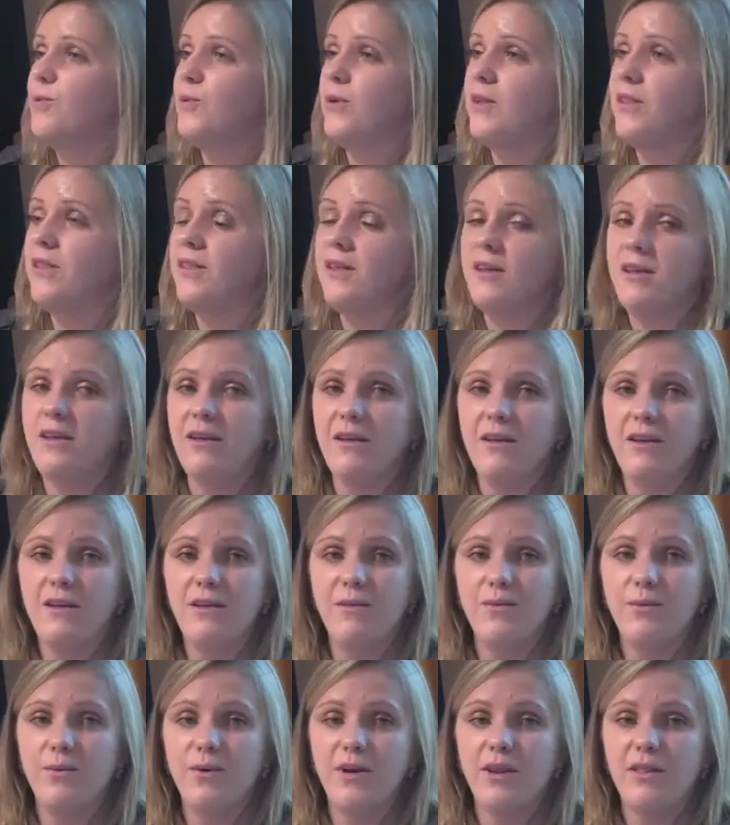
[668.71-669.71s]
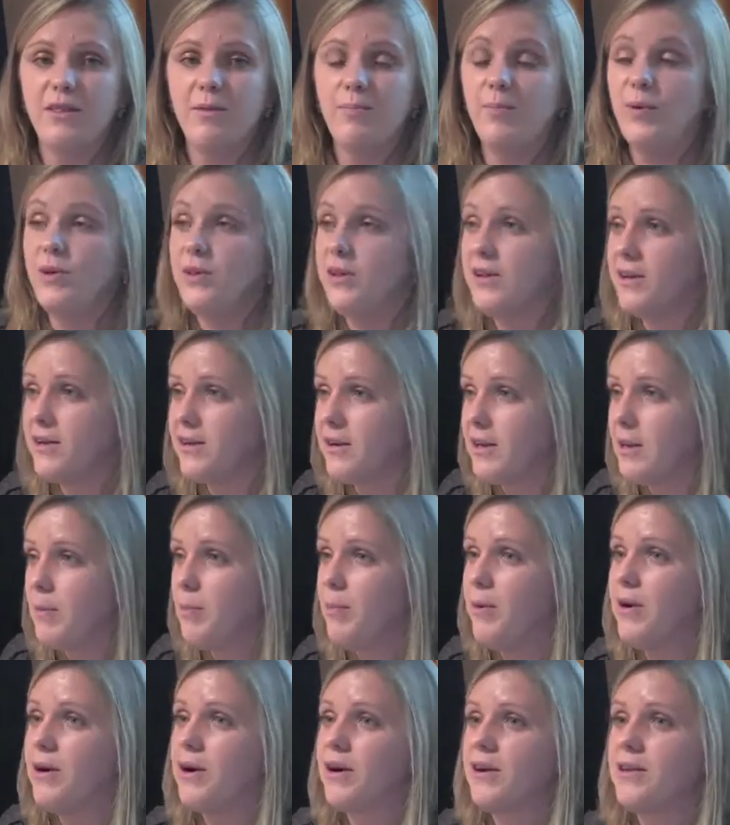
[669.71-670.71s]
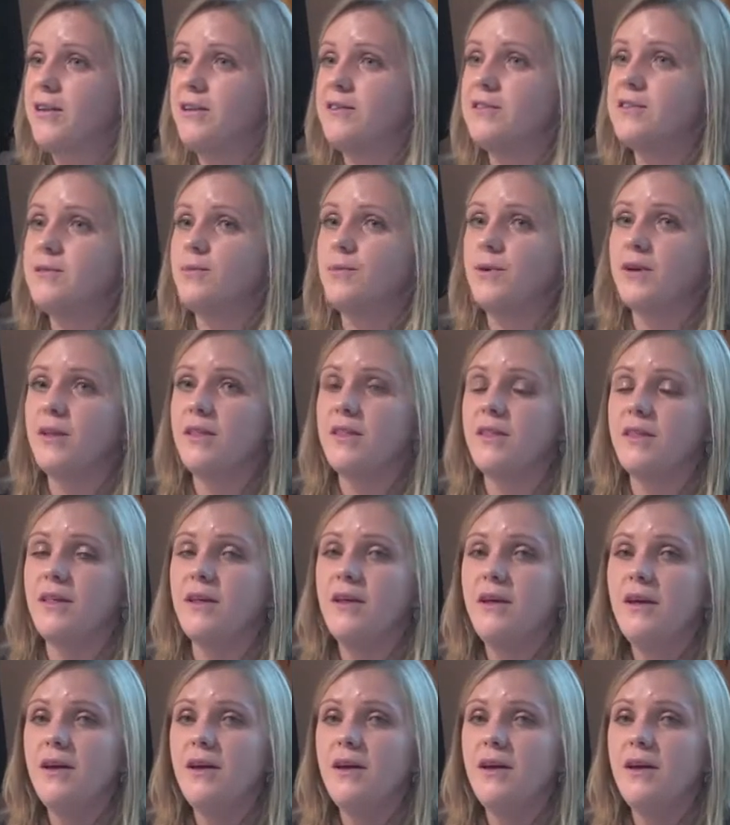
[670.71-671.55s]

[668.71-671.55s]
with political parties, with